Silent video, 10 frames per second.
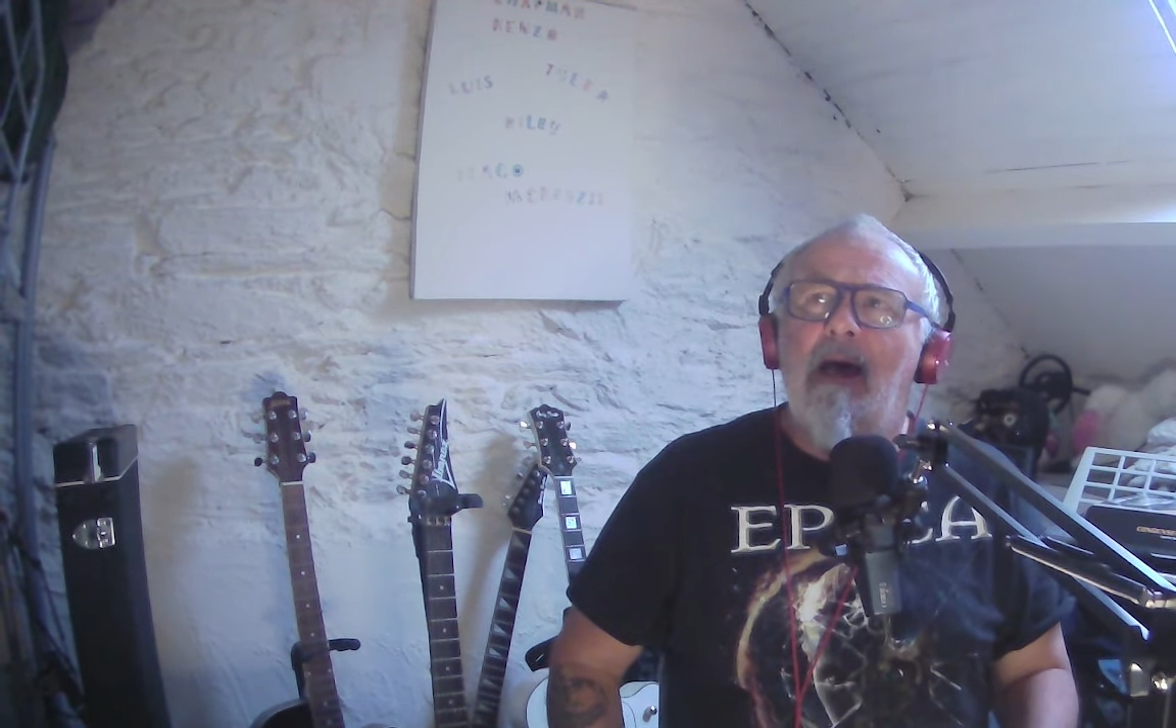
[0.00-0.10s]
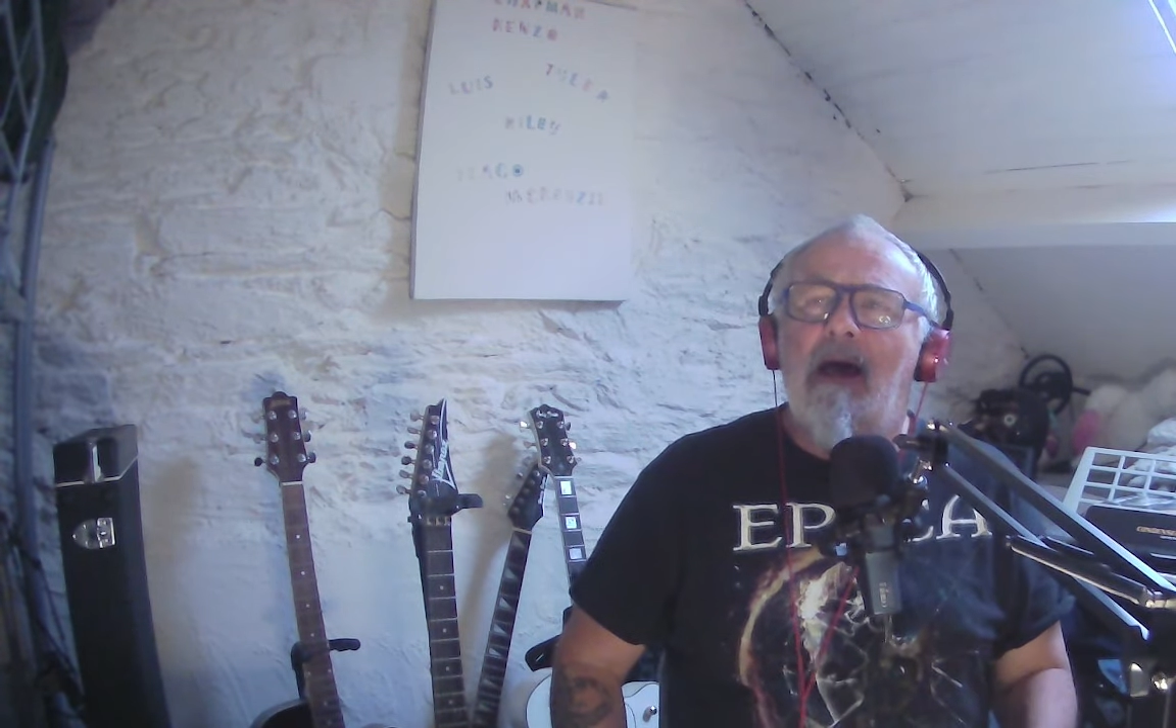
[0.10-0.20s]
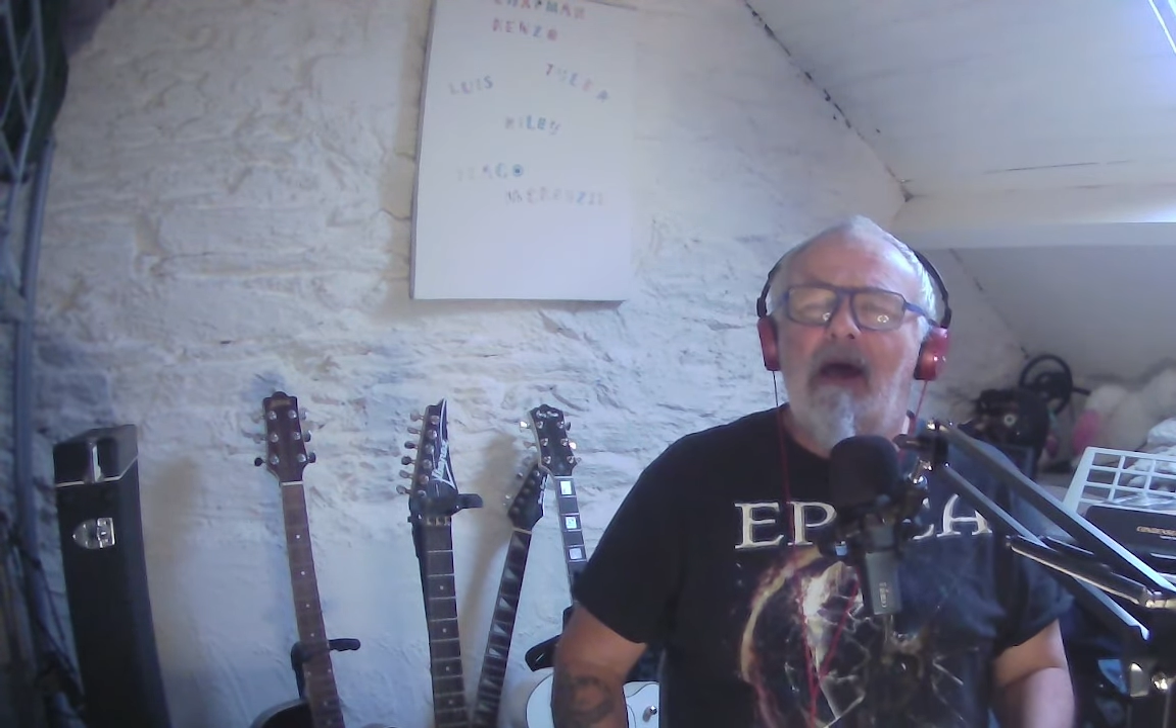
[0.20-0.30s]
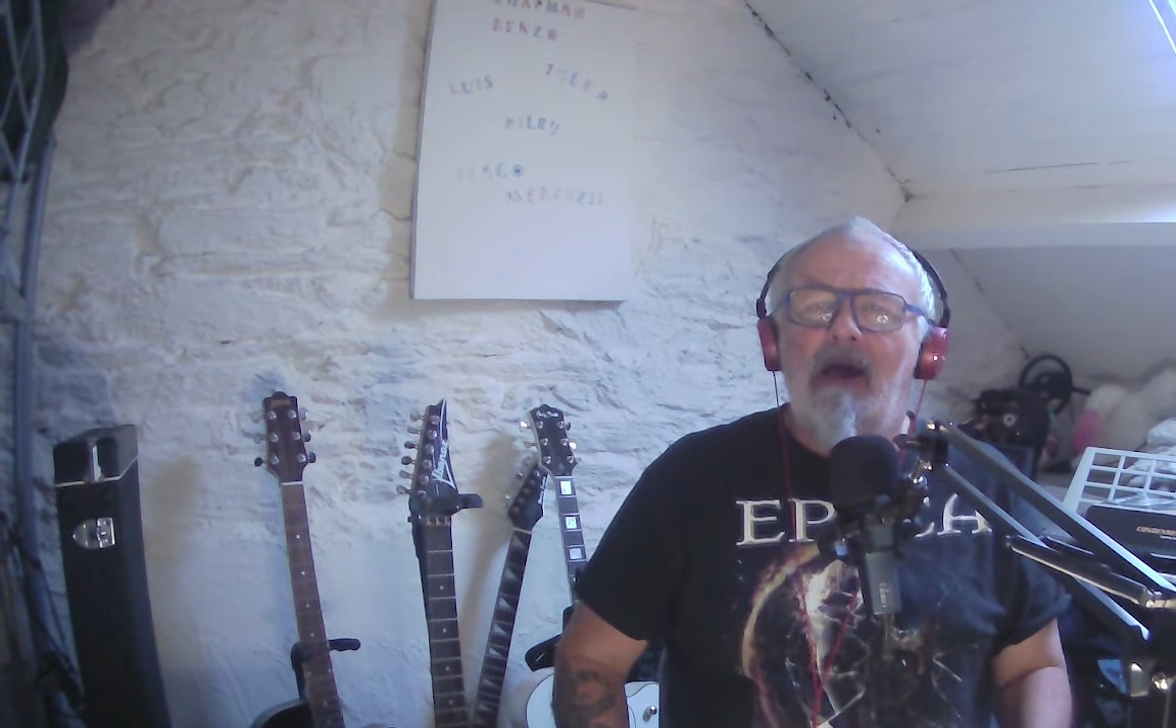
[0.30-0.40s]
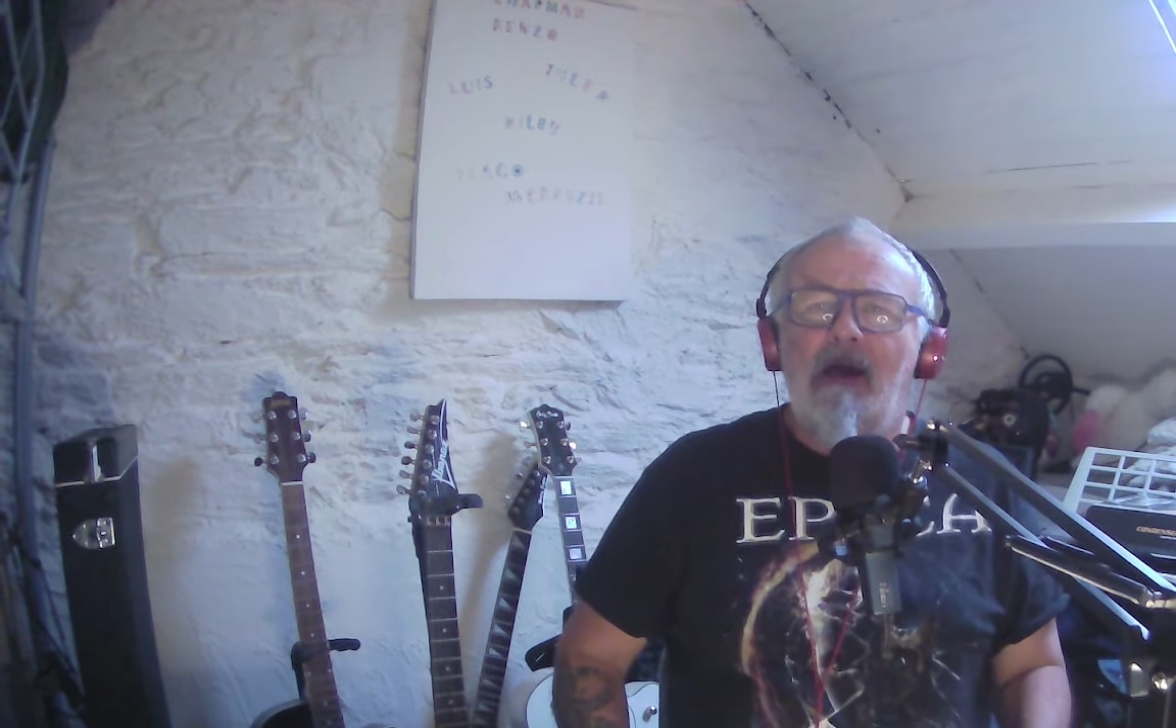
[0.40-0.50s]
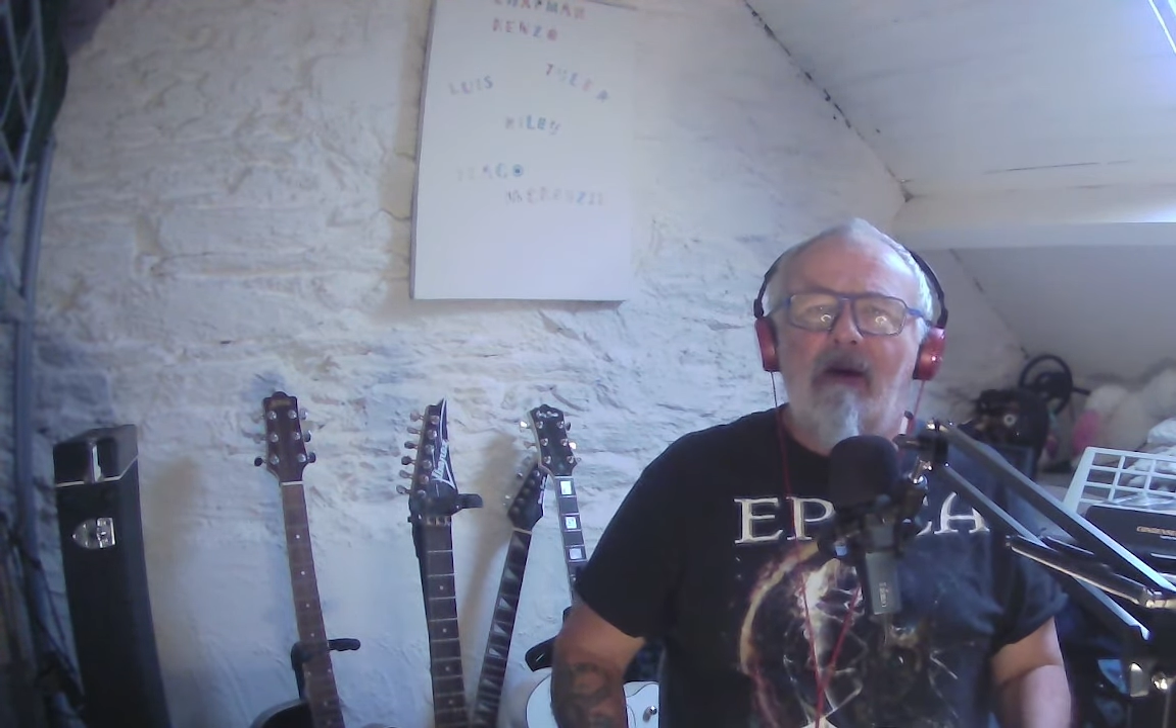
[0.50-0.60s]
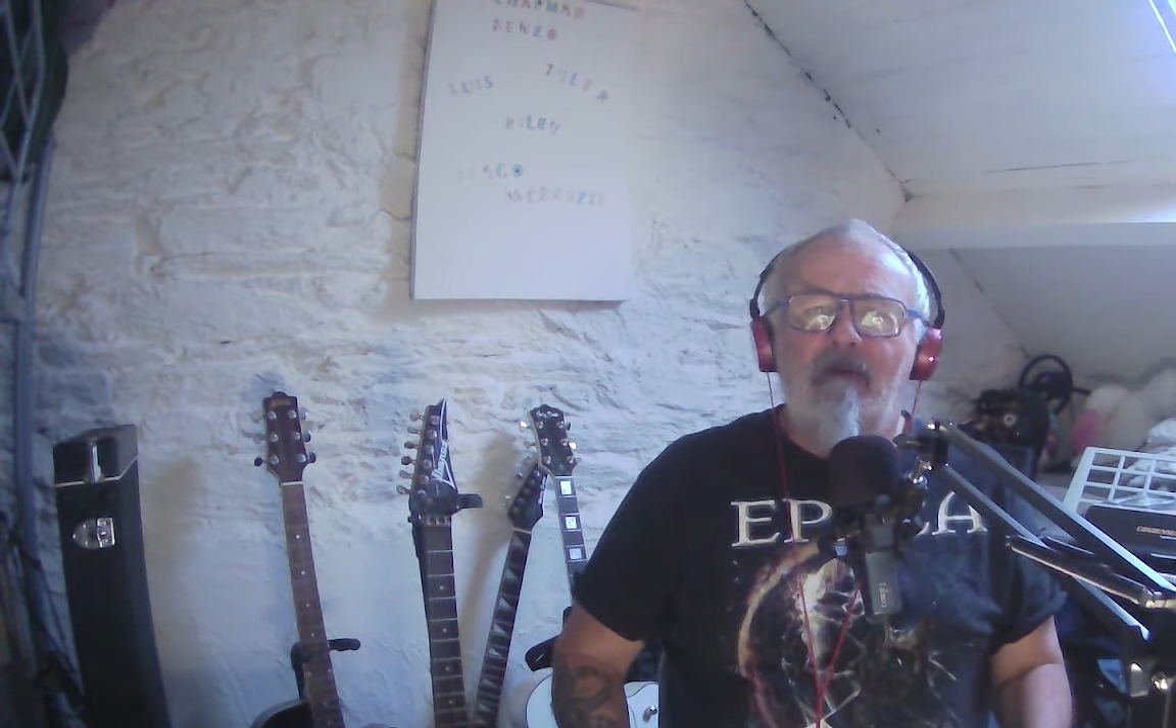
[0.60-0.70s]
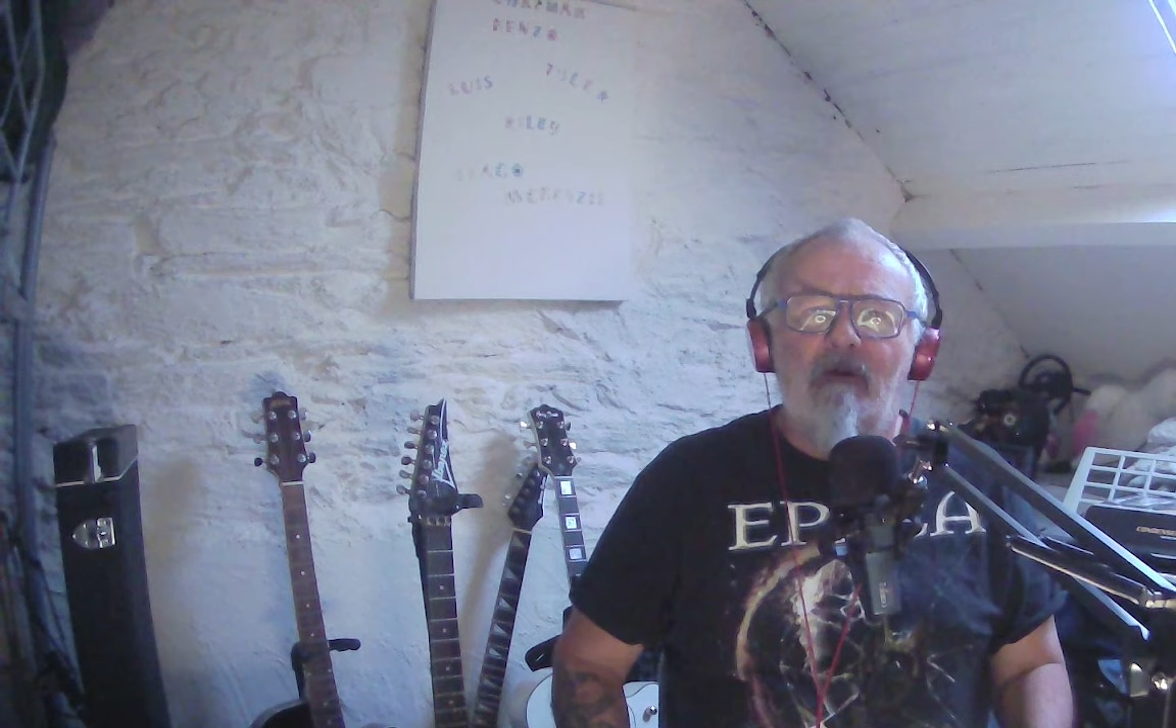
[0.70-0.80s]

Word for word: and I've